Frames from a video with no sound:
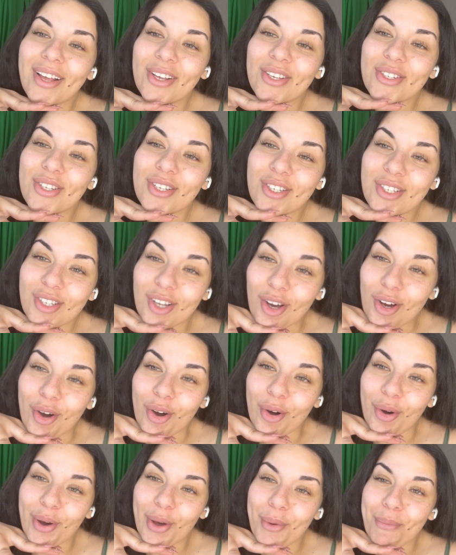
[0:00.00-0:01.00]

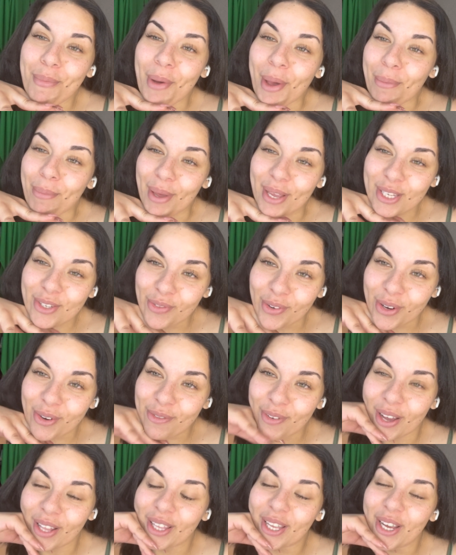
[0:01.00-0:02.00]
So my best friend
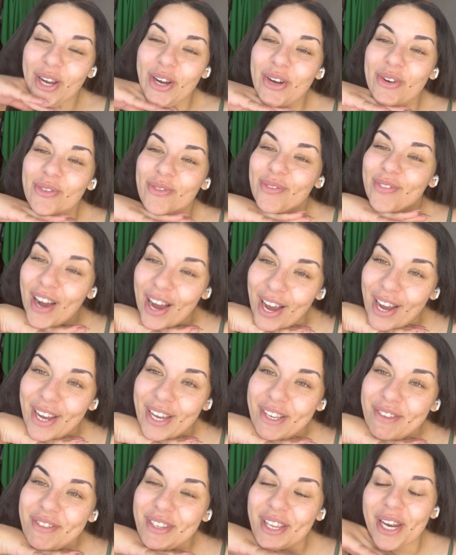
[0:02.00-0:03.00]
finally
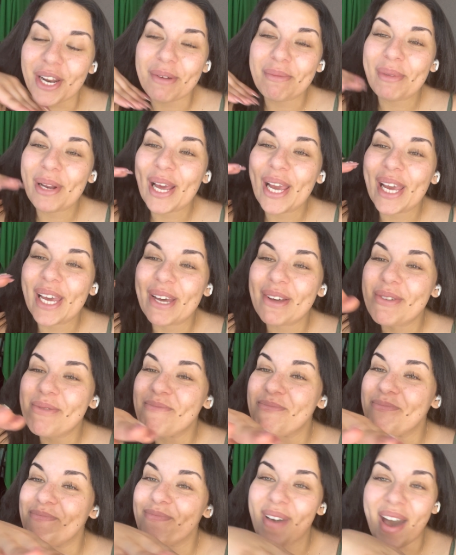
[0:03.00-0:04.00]
arrives and I'm like
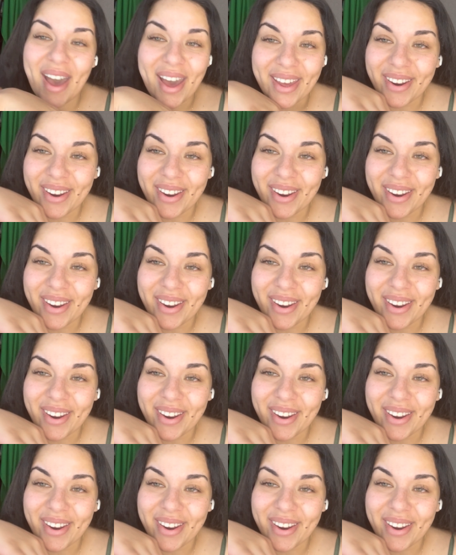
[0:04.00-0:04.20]
mad